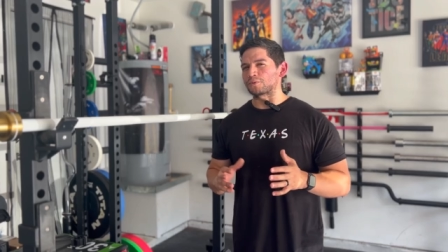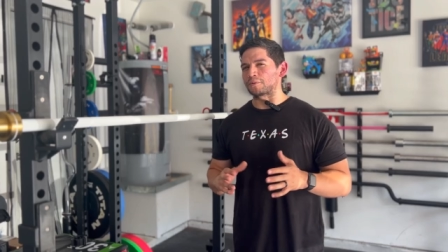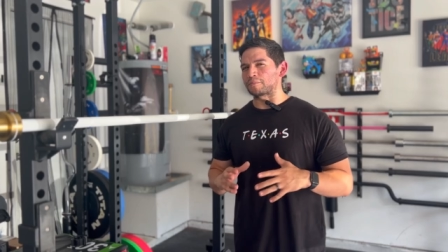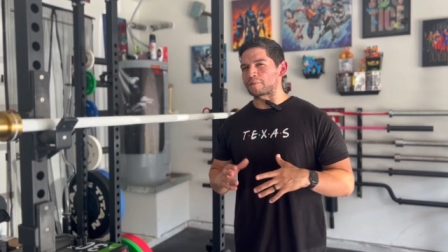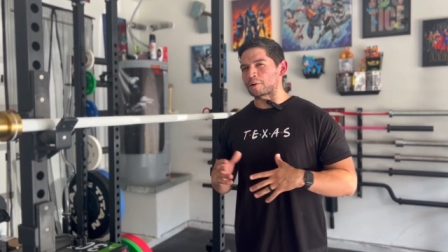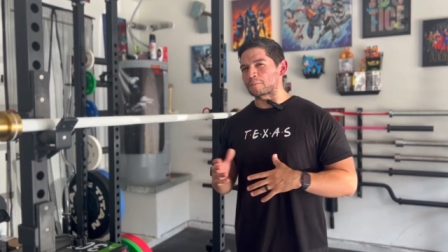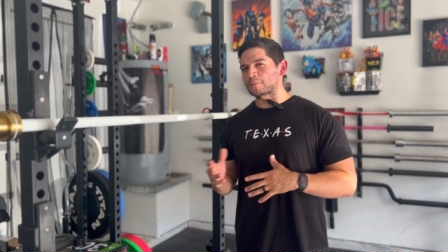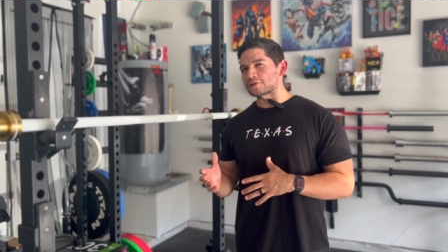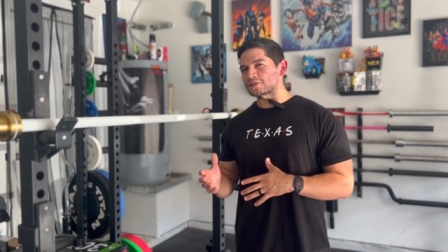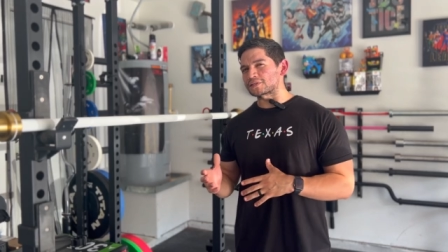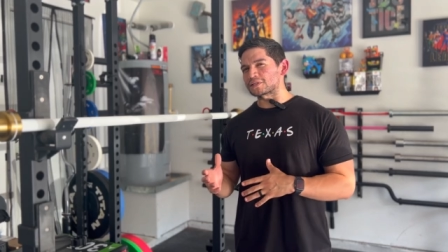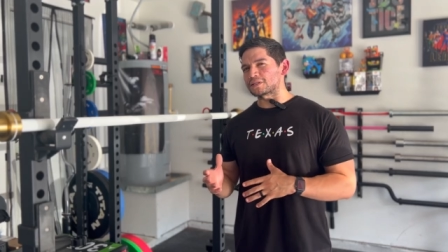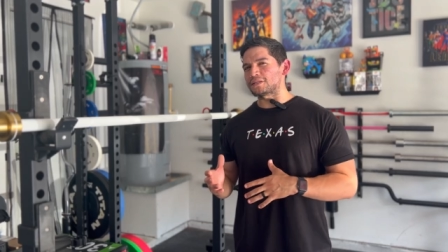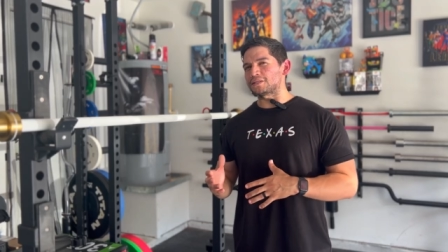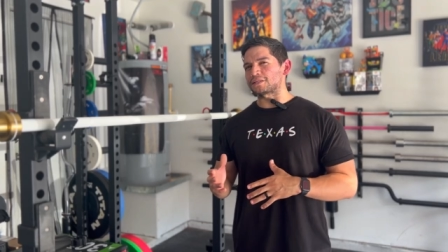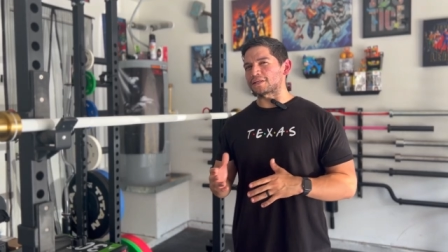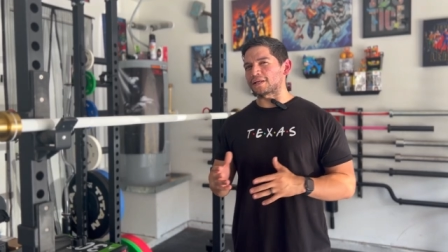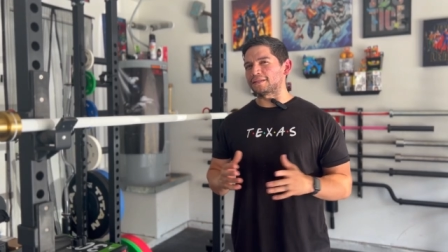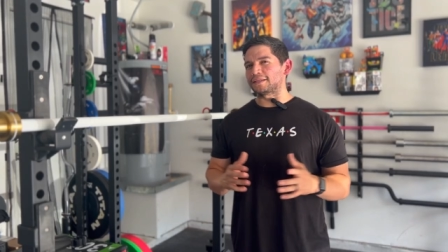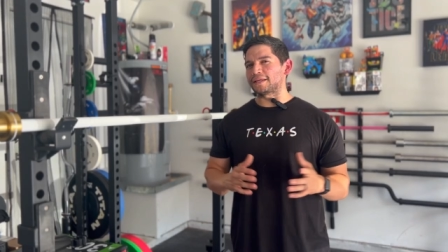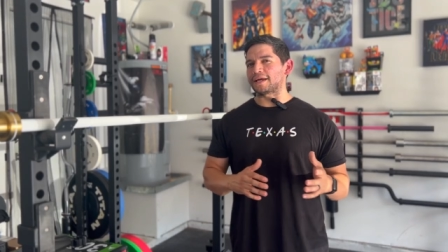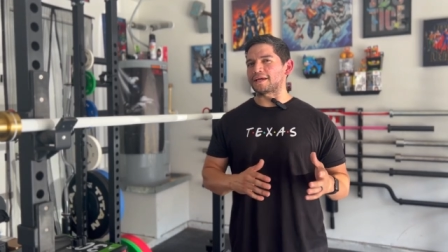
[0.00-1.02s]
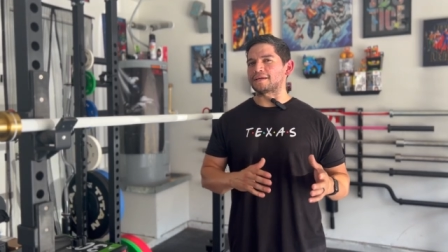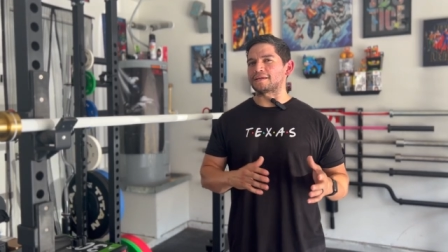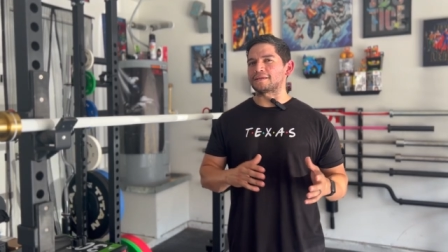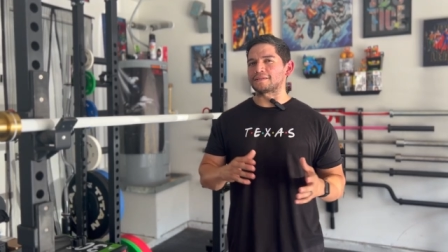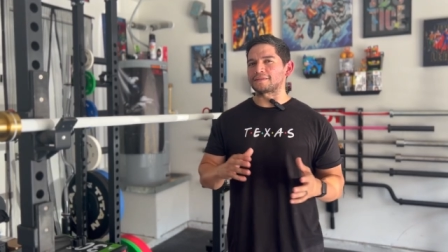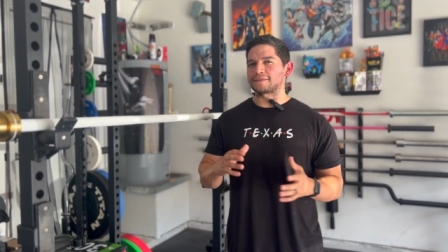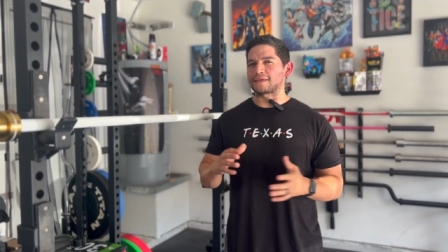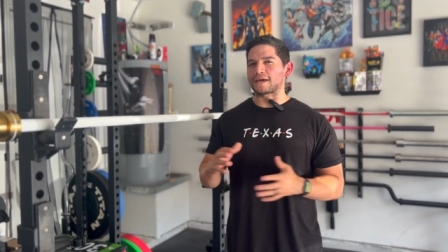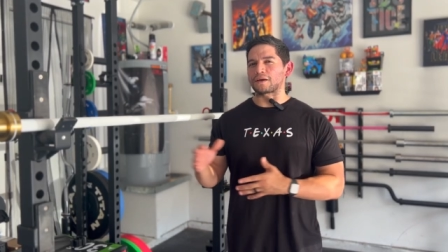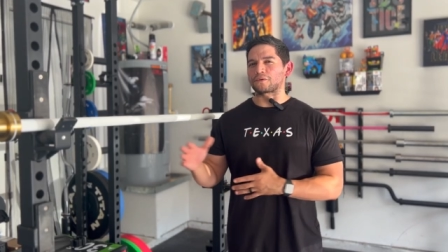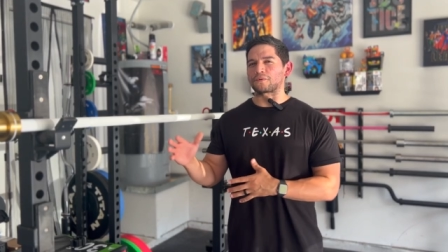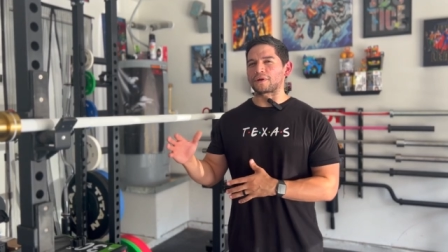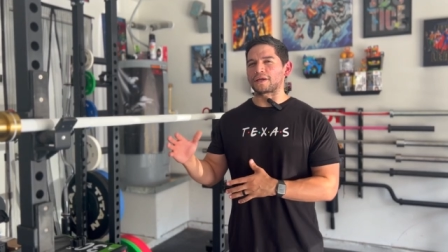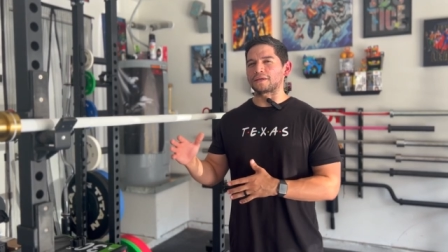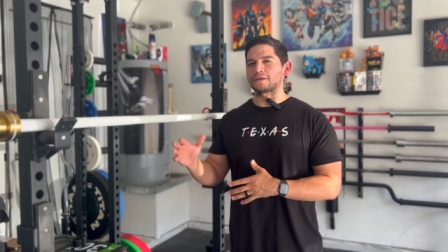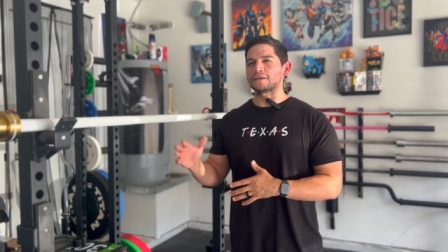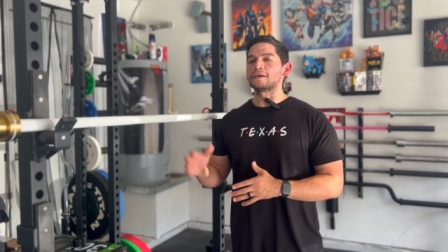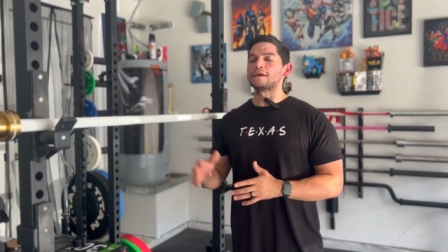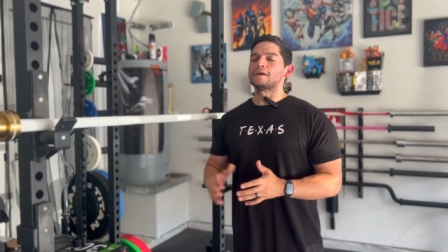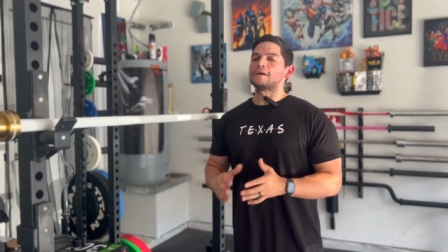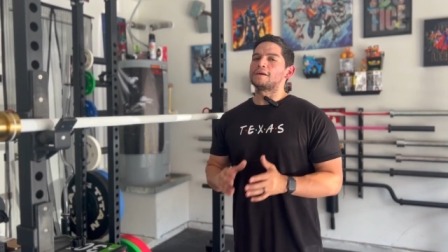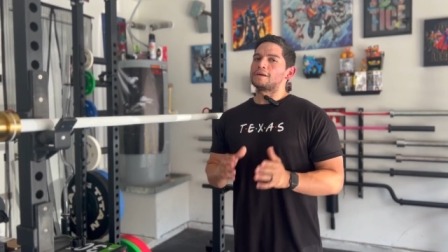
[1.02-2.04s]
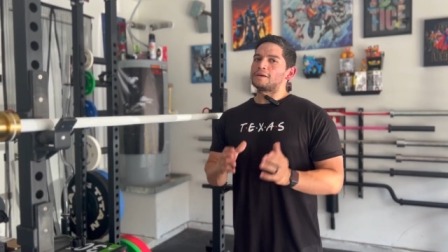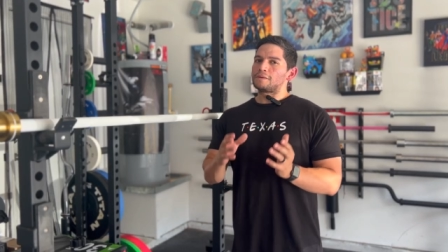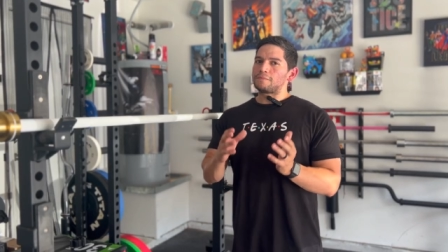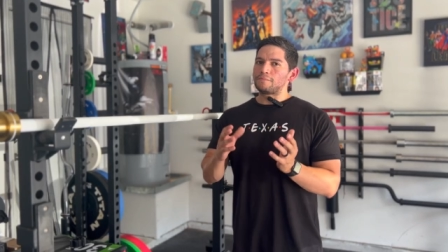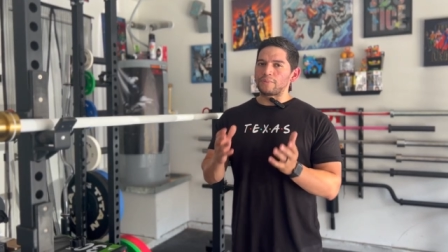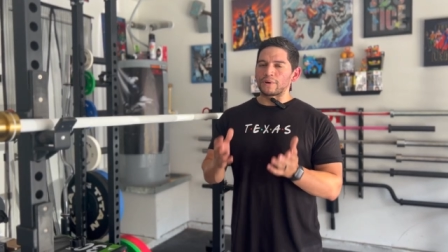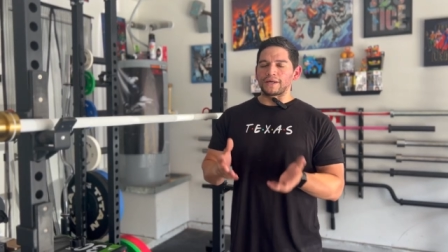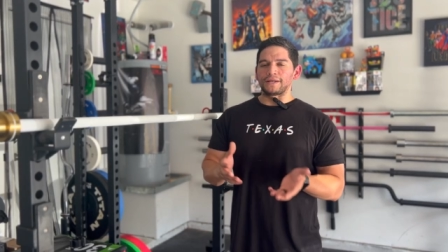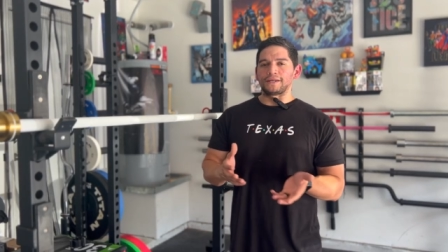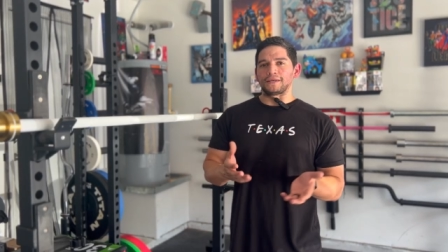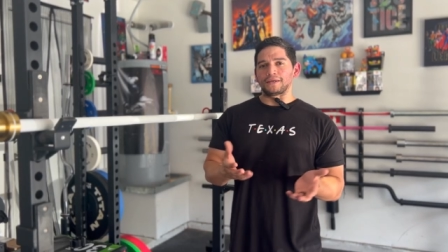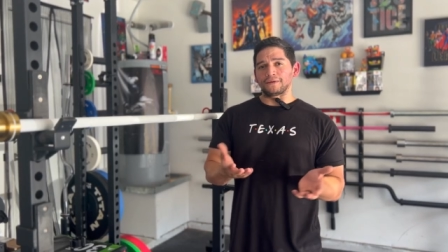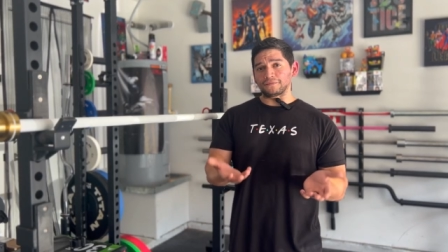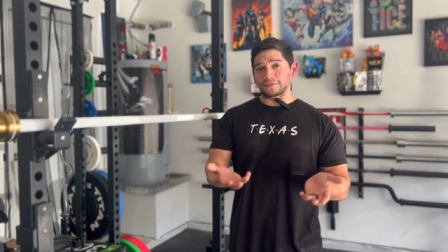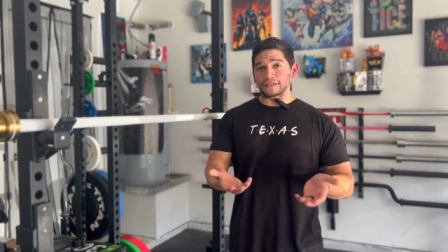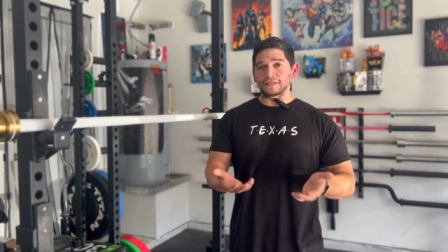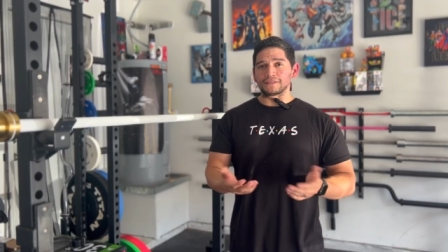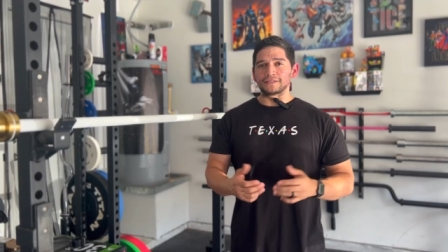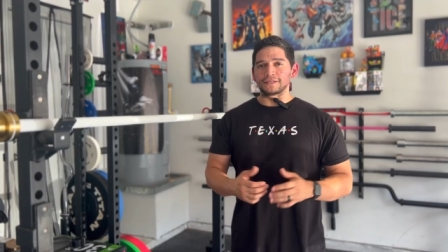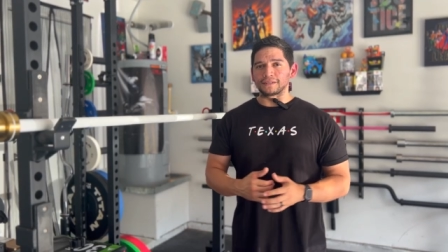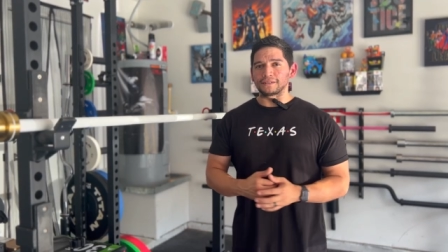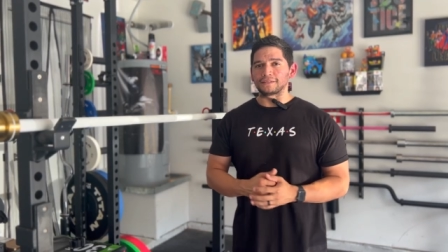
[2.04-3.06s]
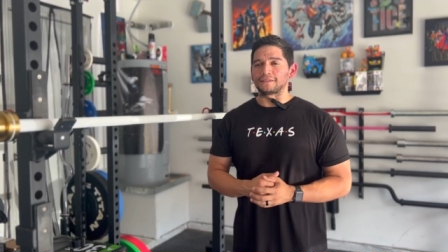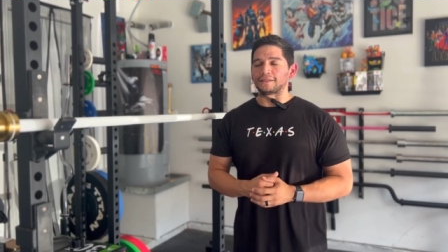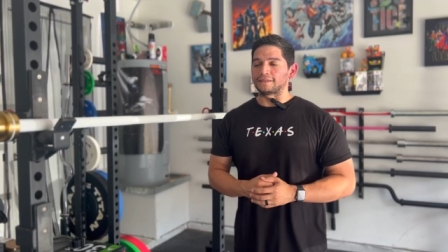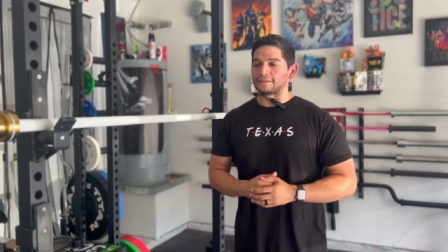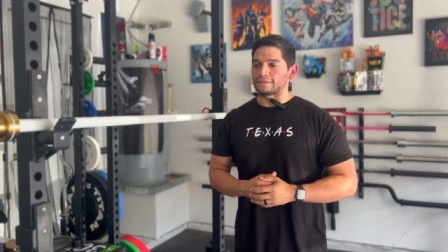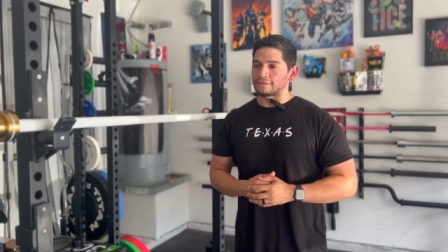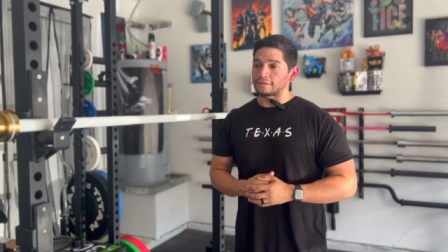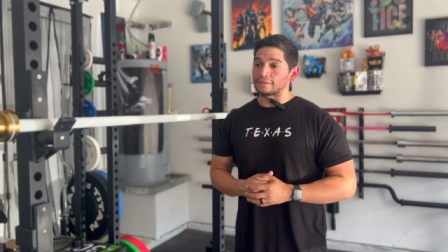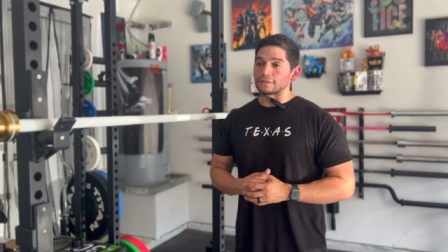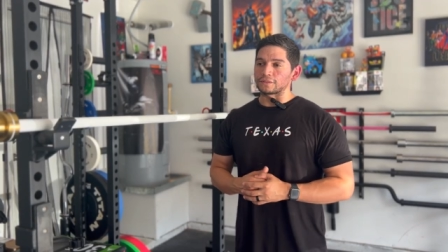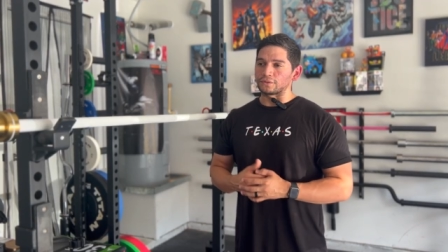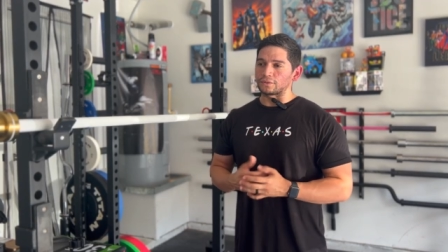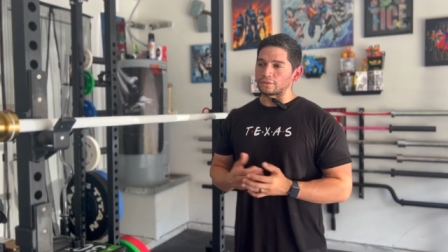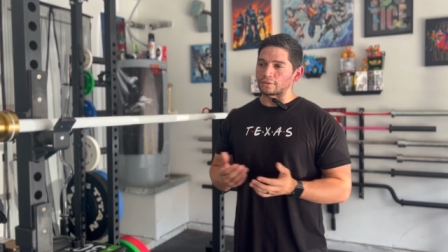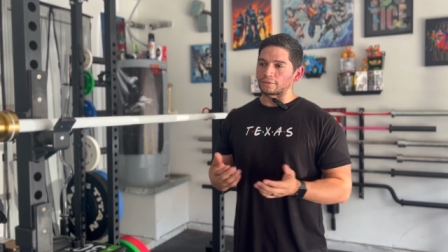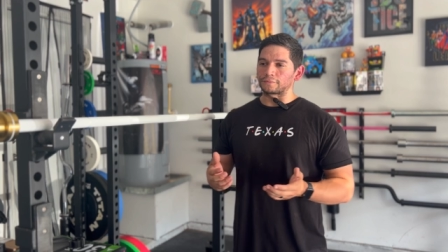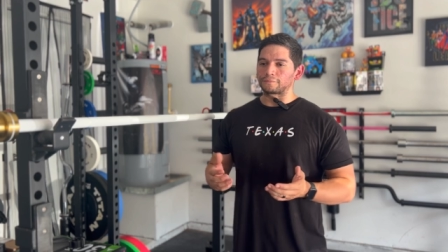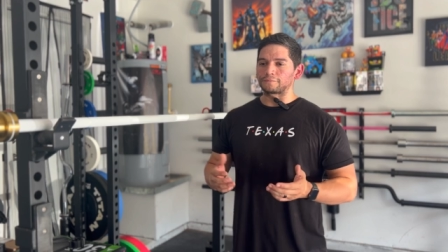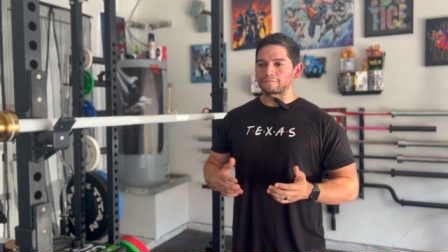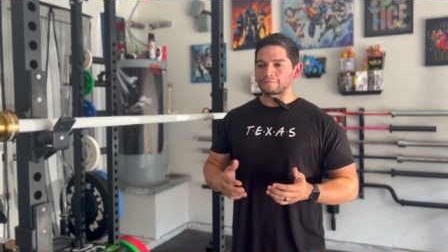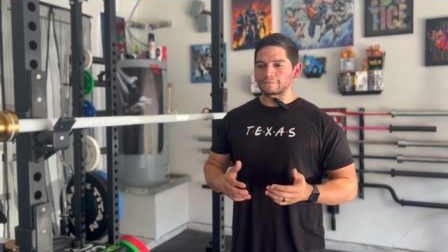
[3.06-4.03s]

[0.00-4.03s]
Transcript: would purposely send that that way, but if they did, then, you know,